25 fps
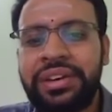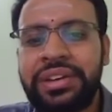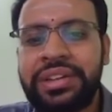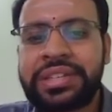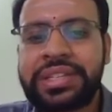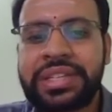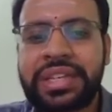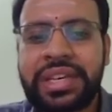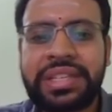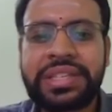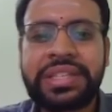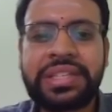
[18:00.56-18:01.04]
is
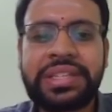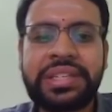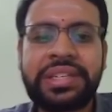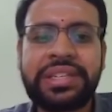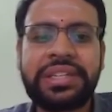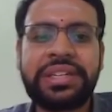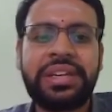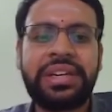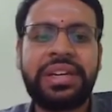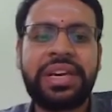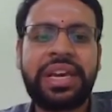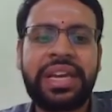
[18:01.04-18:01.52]

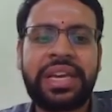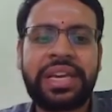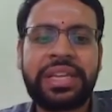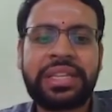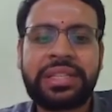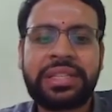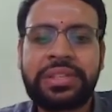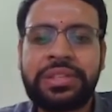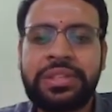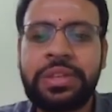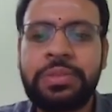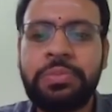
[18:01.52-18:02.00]
considered
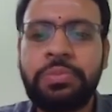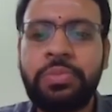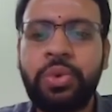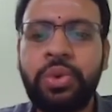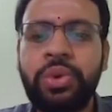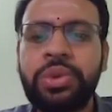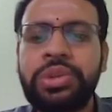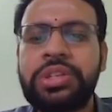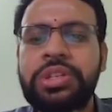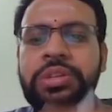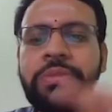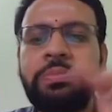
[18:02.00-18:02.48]
as the
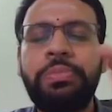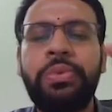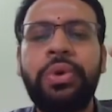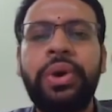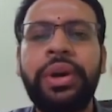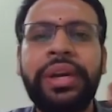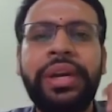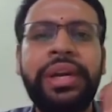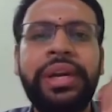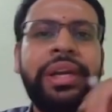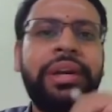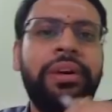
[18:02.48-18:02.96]
most
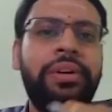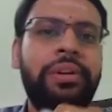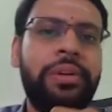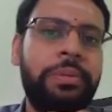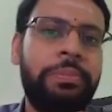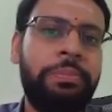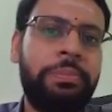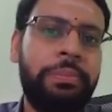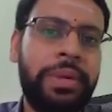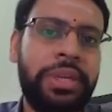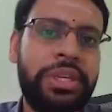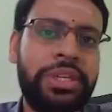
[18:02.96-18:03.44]
important
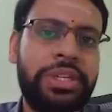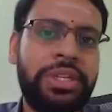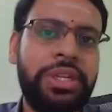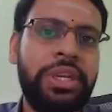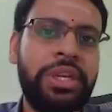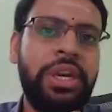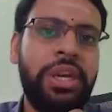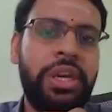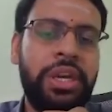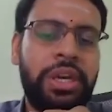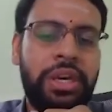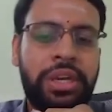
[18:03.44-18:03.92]
development
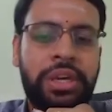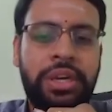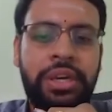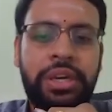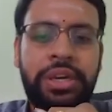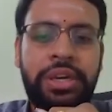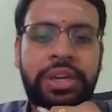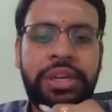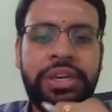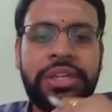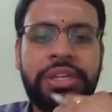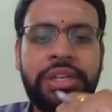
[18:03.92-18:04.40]

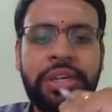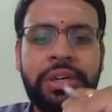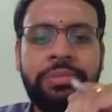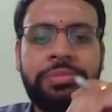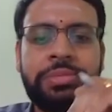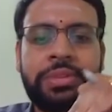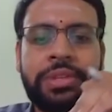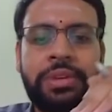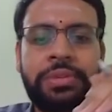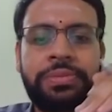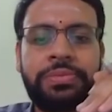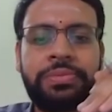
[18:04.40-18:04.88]
in
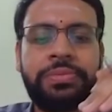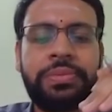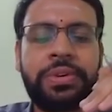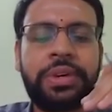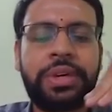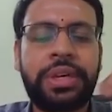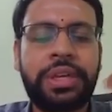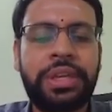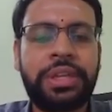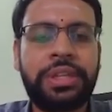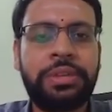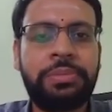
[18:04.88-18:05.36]
terms of
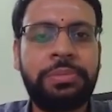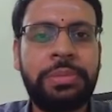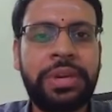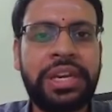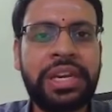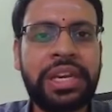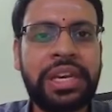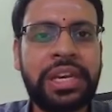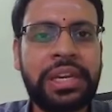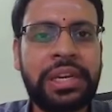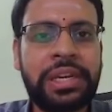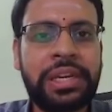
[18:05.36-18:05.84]
in the
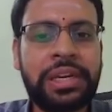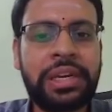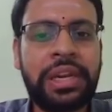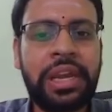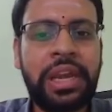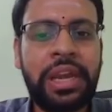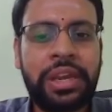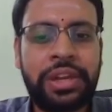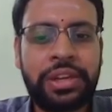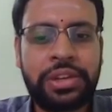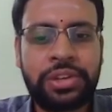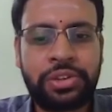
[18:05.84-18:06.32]
medical
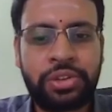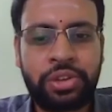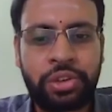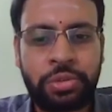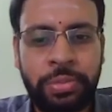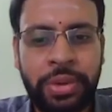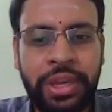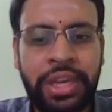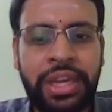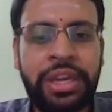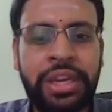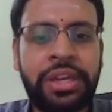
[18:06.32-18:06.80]

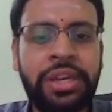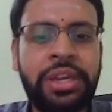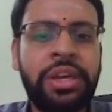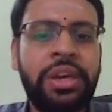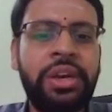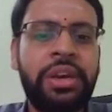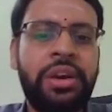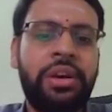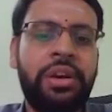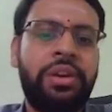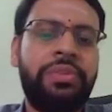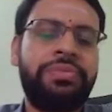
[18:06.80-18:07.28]
domain
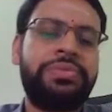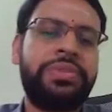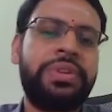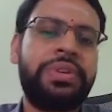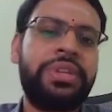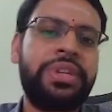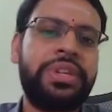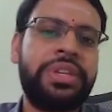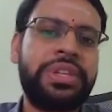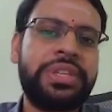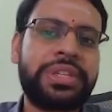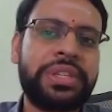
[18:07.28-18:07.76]
after
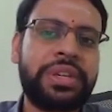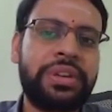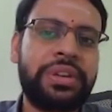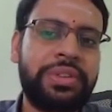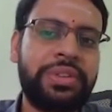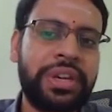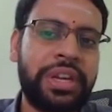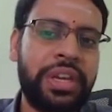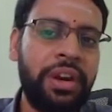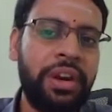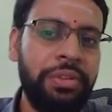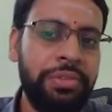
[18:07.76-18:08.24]
the
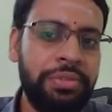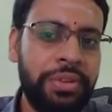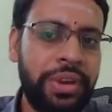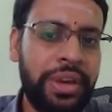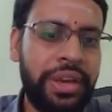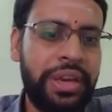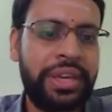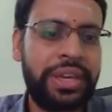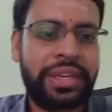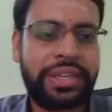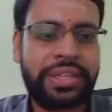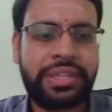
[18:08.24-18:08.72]
discovery of
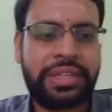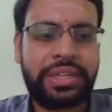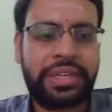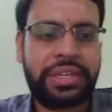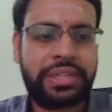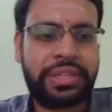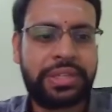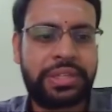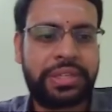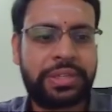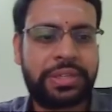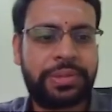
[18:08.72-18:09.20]

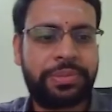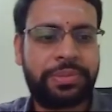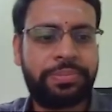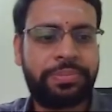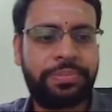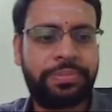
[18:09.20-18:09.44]
X-rays.